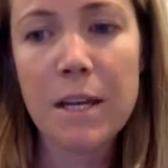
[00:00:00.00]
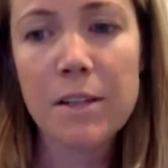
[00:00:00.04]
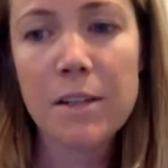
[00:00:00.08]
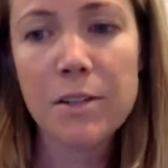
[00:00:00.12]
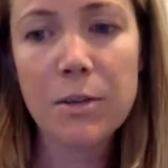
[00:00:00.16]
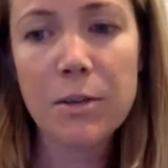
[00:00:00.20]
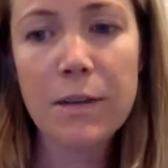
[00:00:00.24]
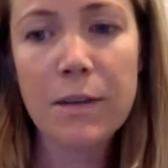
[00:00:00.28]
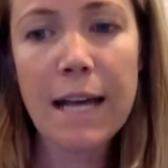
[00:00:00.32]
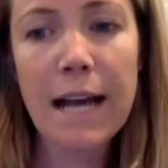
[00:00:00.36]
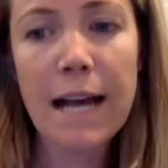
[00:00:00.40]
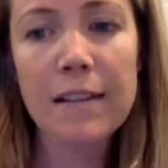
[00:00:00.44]

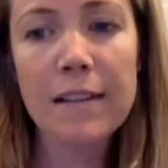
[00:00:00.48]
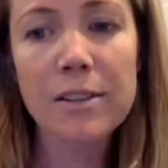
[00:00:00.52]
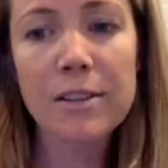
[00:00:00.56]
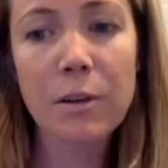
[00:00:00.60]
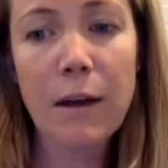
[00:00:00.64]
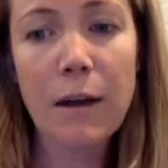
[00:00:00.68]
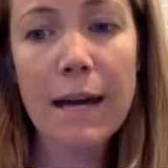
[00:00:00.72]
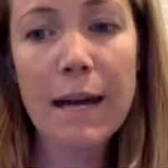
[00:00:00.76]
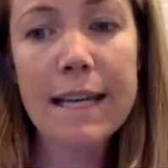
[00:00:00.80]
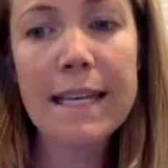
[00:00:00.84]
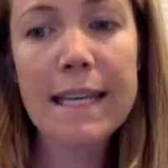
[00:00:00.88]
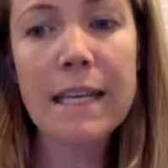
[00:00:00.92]
So, yeah,
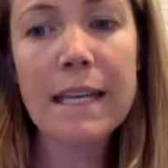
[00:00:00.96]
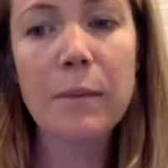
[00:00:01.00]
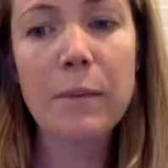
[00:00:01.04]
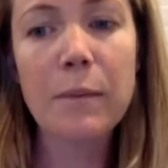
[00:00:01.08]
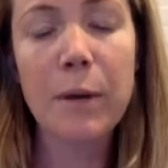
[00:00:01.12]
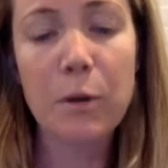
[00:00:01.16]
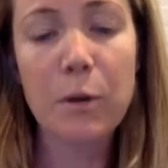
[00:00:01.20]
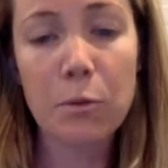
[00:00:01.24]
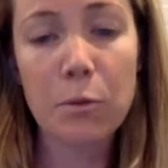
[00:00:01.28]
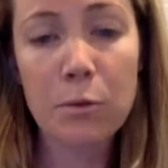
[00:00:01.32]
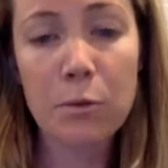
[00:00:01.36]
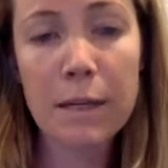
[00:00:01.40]
so I keep
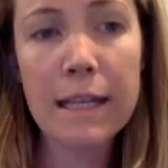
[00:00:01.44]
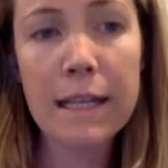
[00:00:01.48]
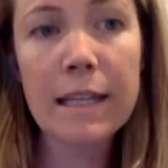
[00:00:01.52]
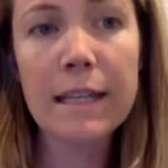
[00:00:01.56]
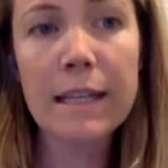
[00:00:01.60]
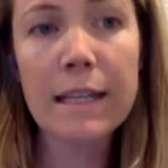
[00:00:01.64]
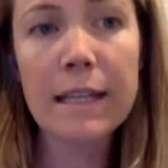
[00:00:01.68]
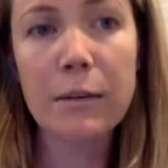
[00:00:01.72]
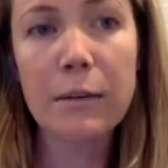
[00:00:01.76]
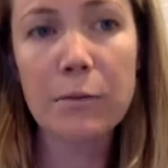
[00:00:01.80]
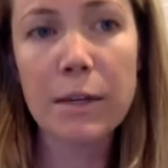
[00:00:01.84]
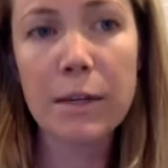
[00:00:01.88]
it
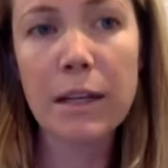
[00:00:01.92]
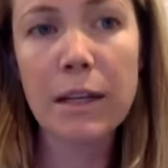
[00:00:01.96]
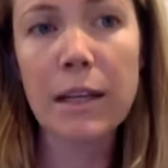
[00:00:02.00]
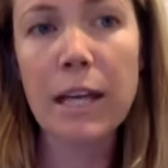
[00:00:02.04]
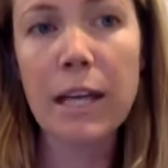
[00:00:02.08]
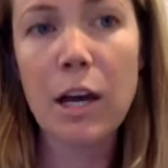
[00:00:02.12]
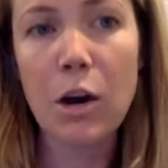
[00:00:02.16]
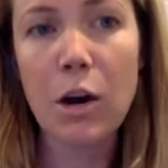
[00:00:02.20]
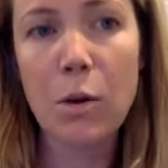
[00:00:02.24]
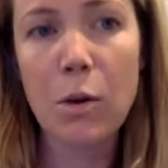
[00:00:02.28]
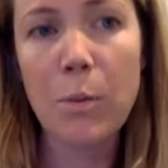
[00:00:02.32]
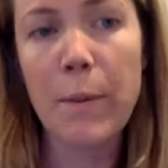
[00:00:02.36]
really,
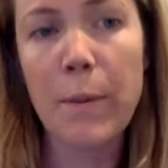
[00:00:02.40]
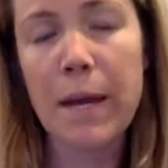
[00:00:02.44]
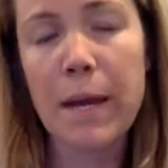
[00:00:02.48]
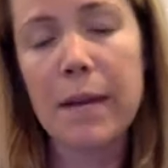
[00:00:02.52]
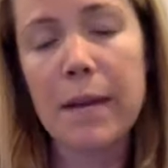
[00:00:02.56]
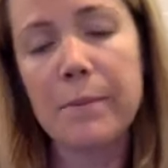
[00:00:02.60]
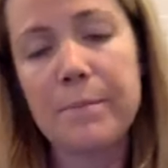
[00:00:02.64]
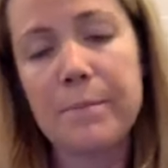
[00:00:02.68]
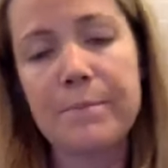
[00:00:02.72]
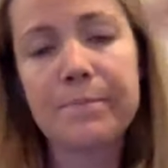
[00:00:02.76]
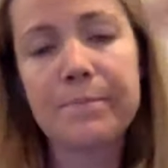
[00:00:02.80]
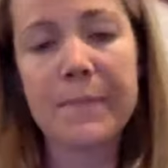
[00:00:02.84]
really
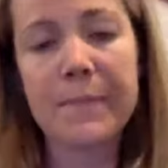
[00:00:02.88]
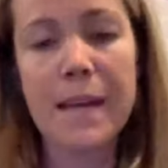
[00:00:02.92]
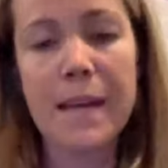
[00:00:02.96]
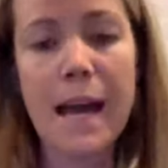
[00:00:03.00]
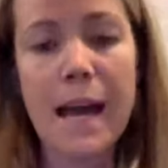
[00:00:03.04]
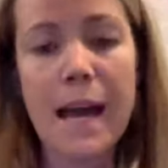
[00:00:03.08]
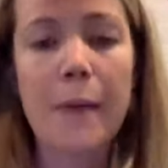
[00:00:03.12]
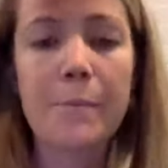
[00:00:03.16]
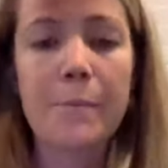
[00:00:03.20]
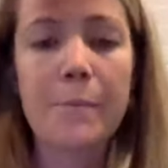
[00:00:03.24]
open. Yeah.